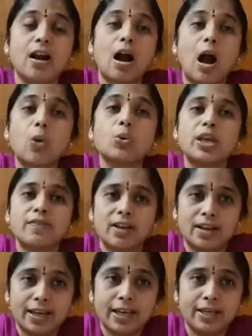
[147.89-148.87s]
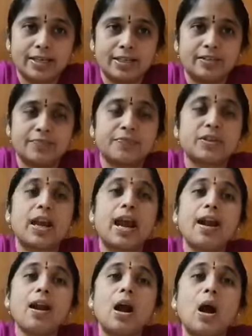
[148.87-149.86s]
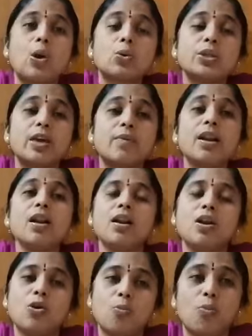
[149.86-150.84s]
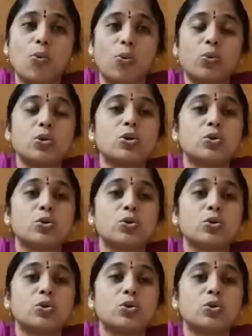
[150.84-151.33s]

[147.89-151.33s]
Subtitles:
how they will eat and how they will move.